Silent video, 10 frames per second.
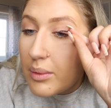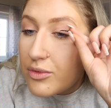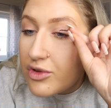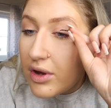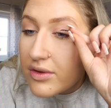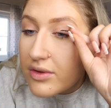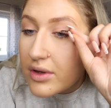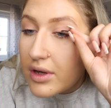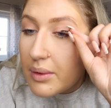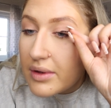I'm
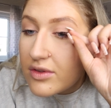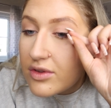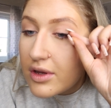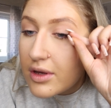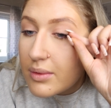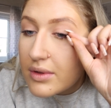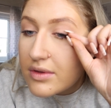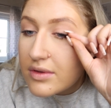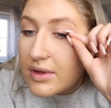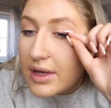just going to
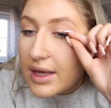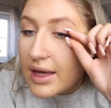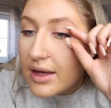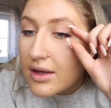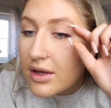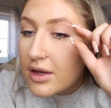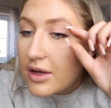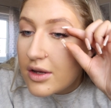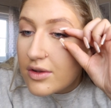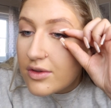stick it
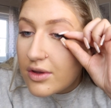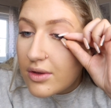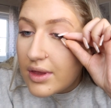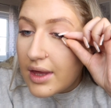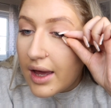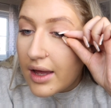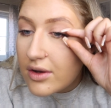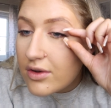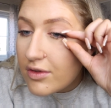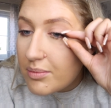to the
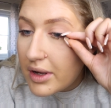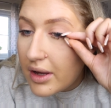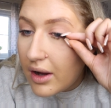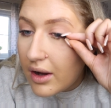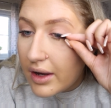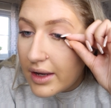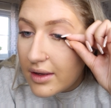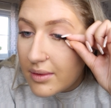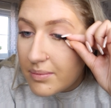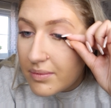end of my
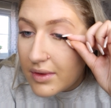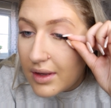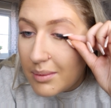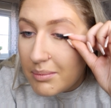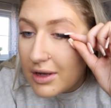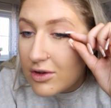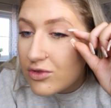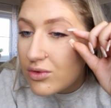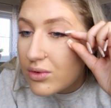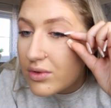eye and make
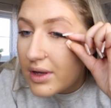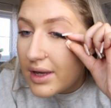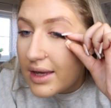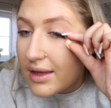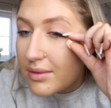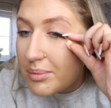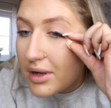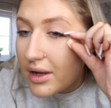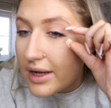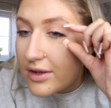sure that it is
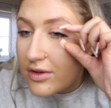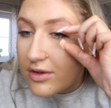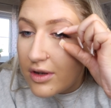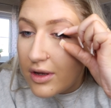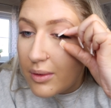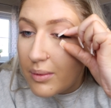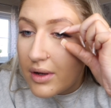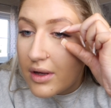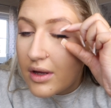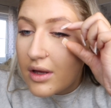applied to
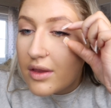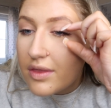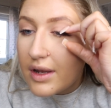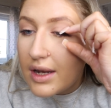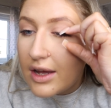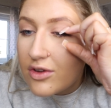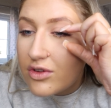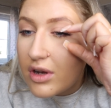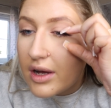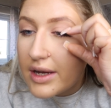the
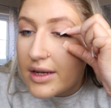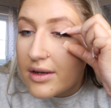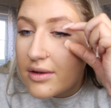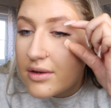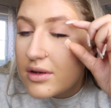lash line.